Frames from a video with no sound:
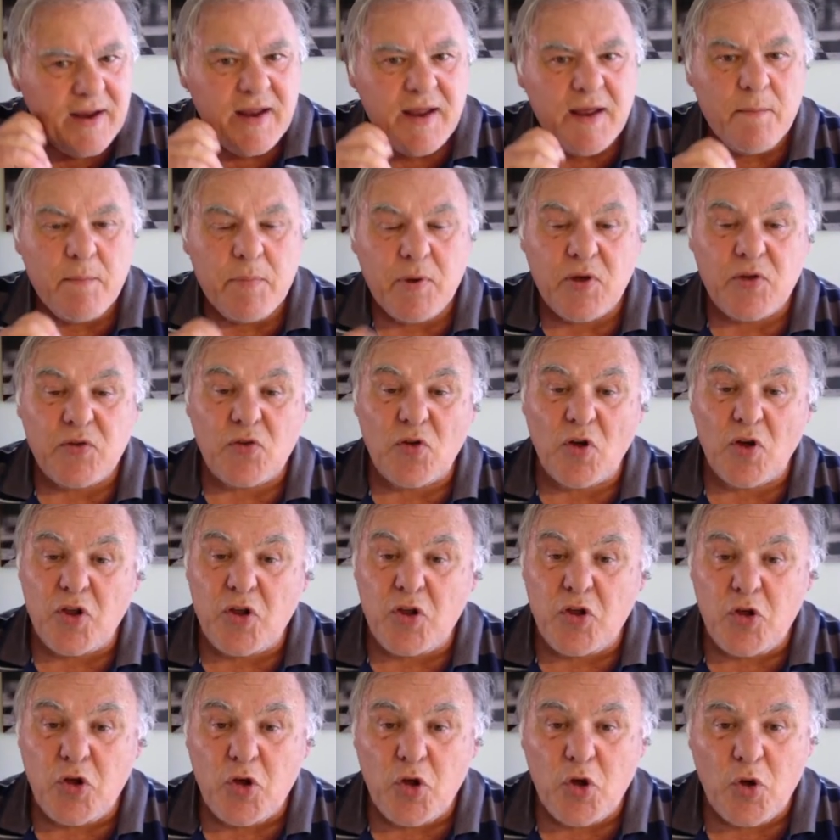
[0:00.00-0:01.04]
Because I
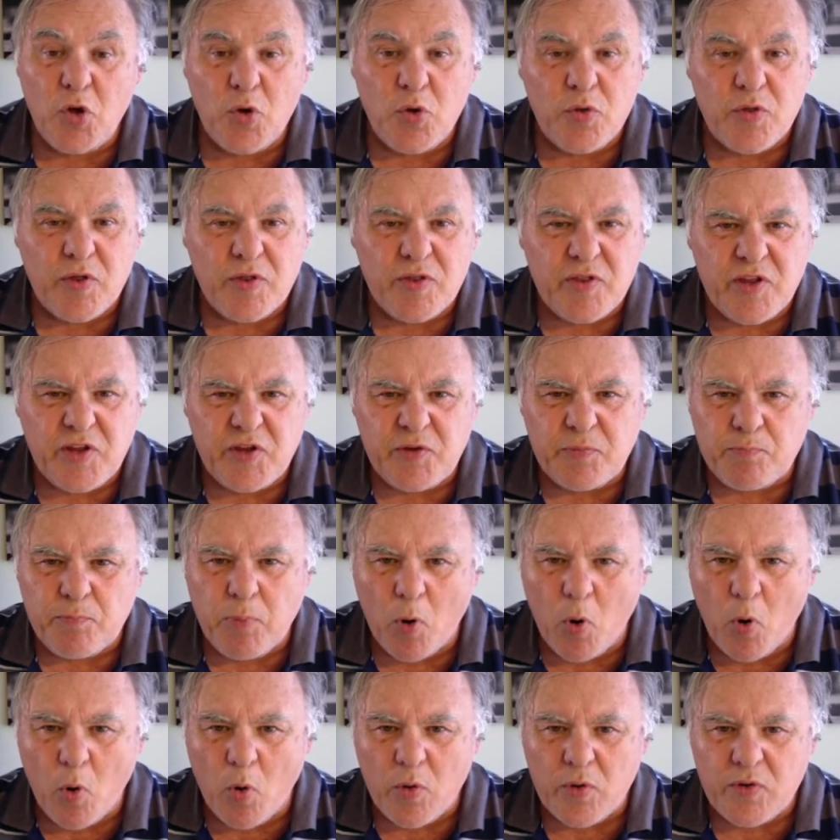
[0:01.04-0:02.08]
knew that these
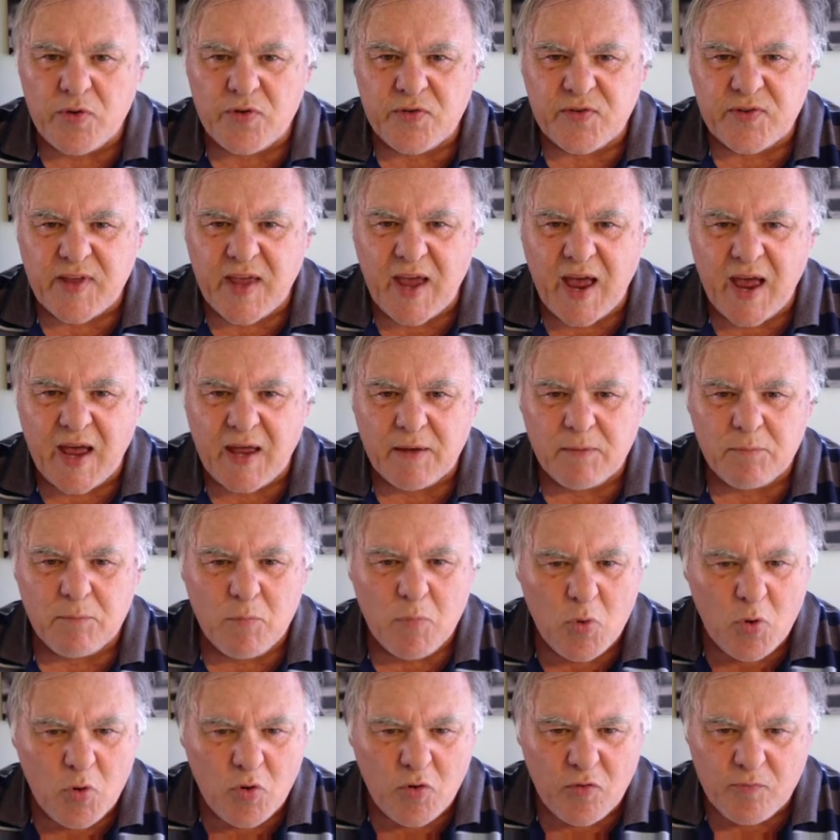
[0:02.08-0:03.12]
pawns can't
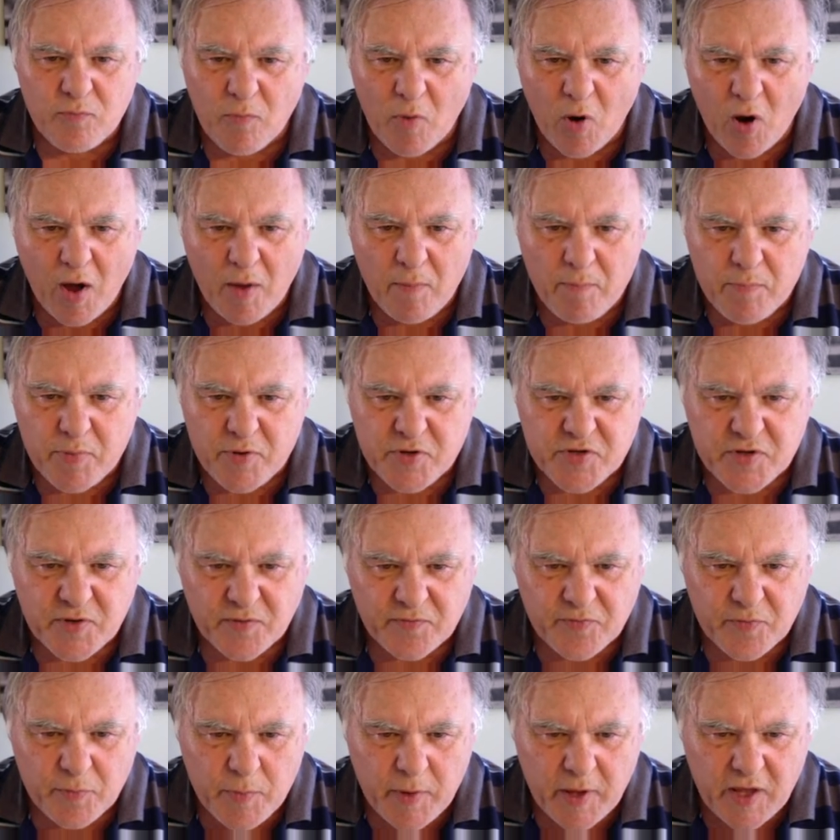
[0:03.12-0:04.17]
move my
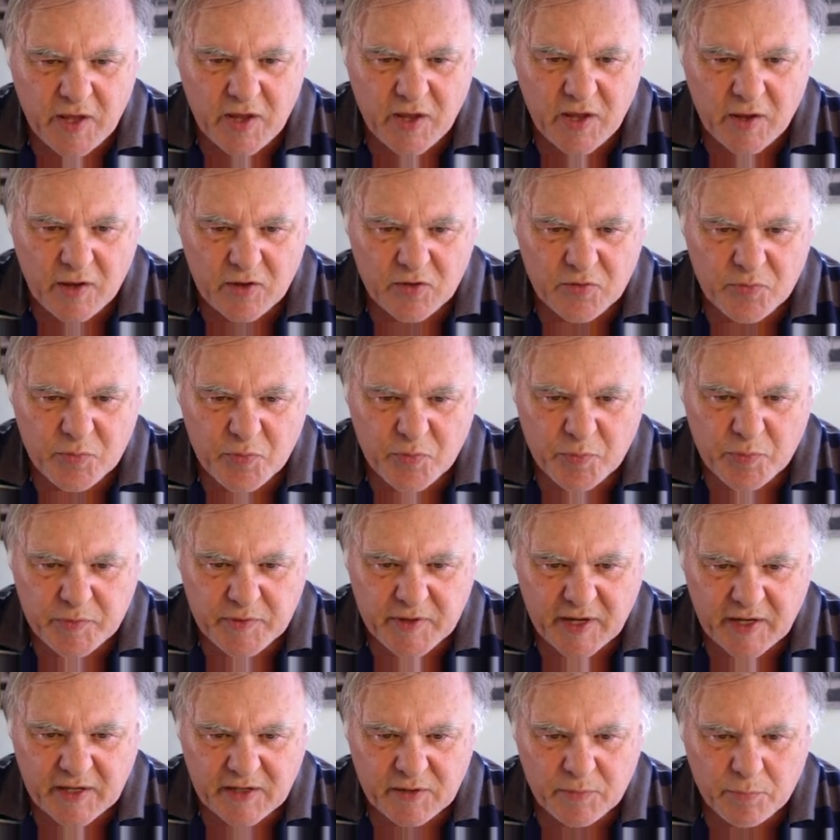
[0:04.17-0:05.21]
bishop from here, and it's
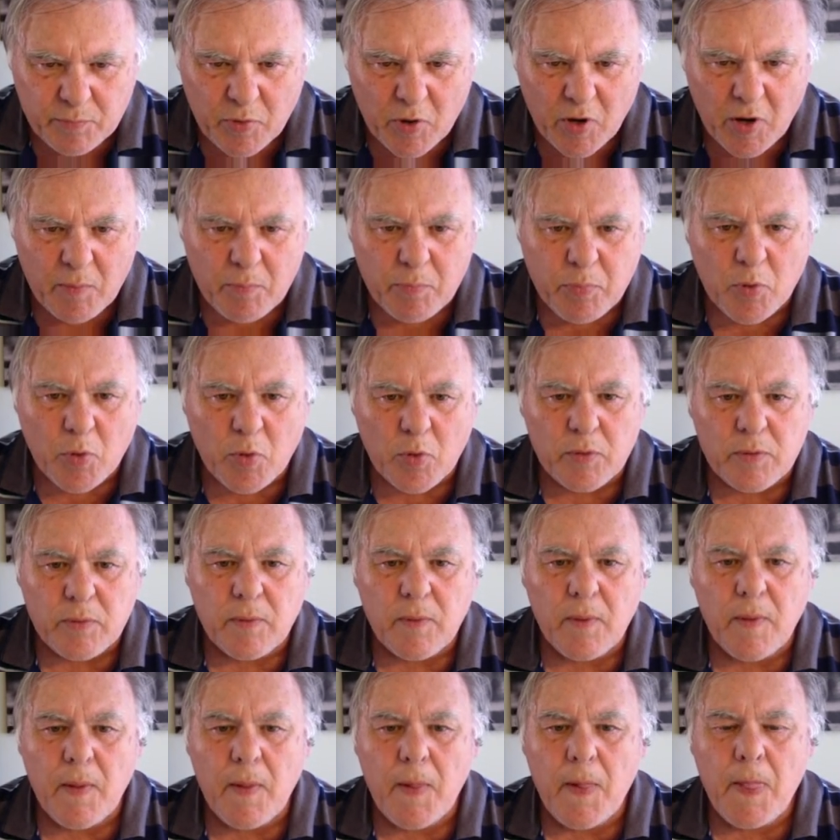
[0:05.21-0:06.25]
protected by a pawn.
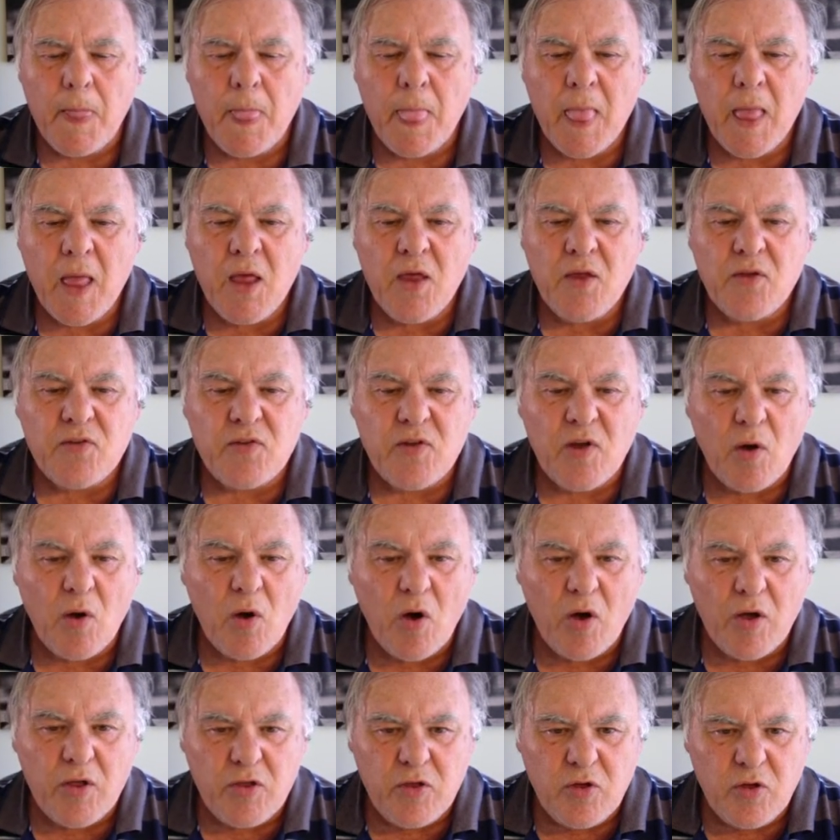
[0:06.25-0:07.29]
So
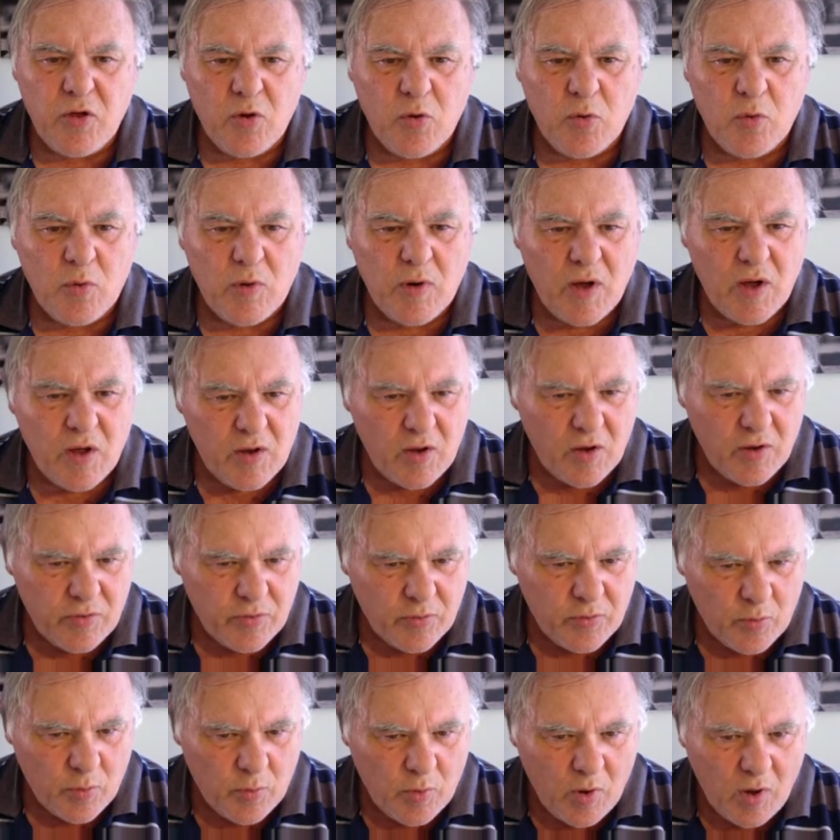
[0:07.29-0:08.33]
I knew, and I
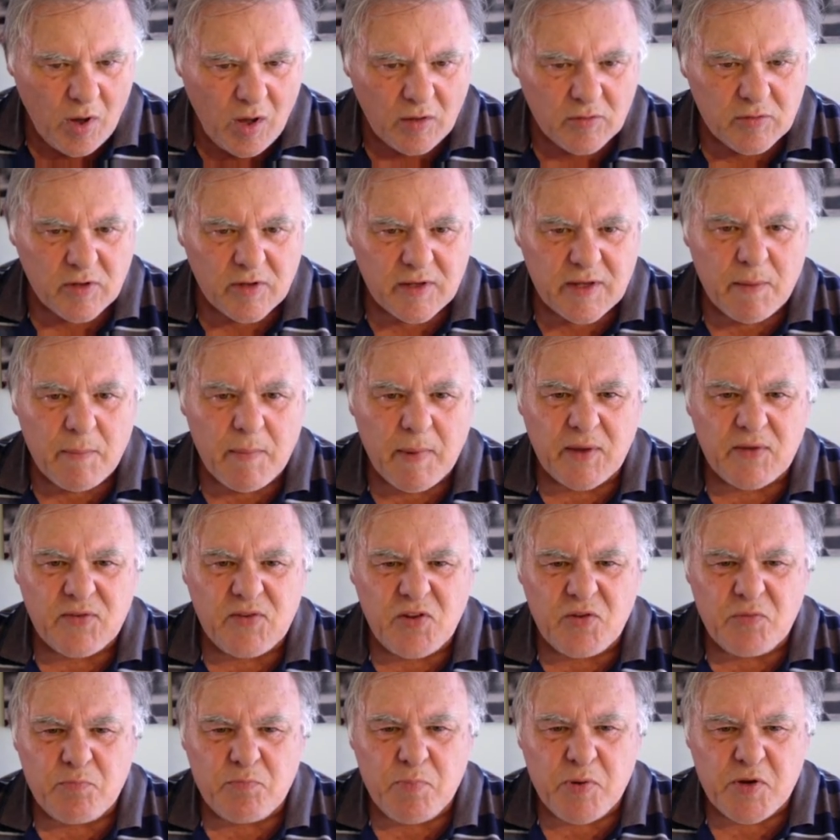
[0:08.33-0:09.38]
thought, well, hold on, that makes
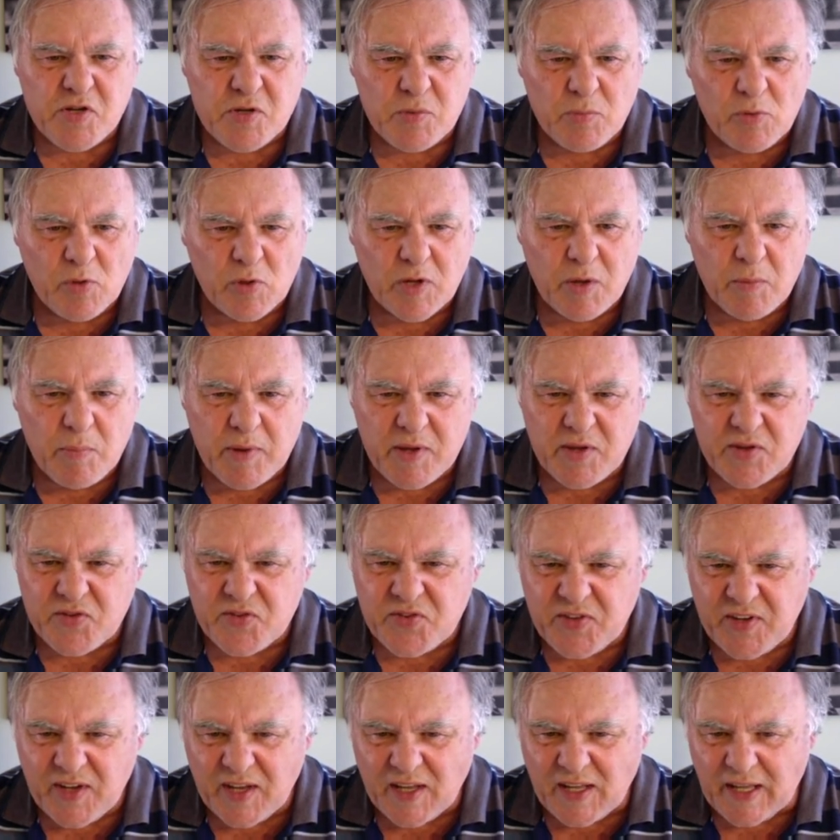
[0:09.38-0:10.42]
his bishop look a bit
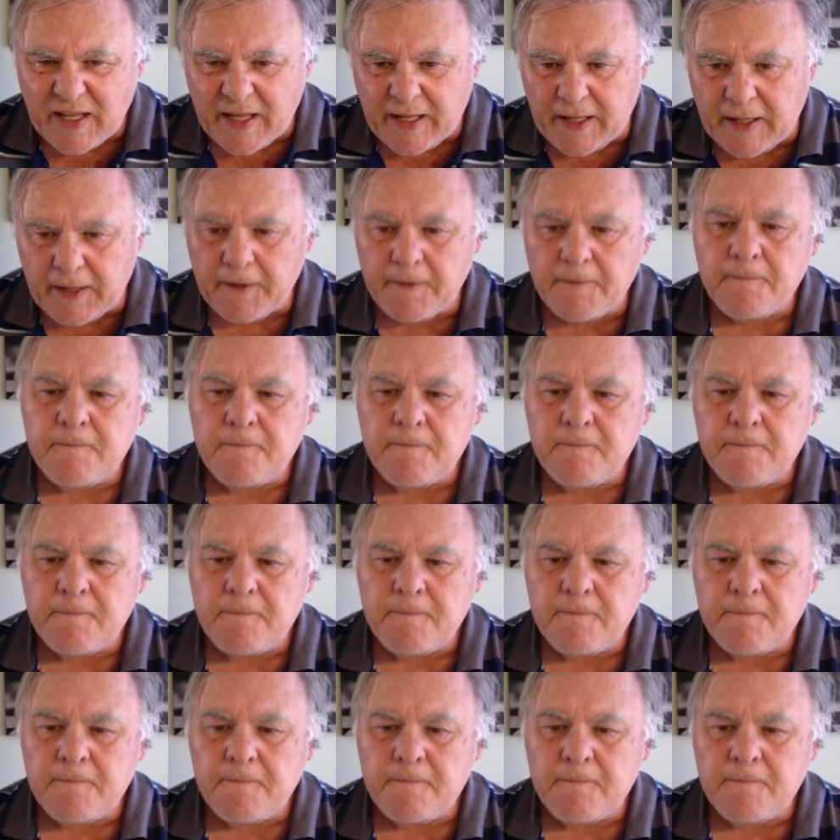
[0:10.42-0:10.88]
silly.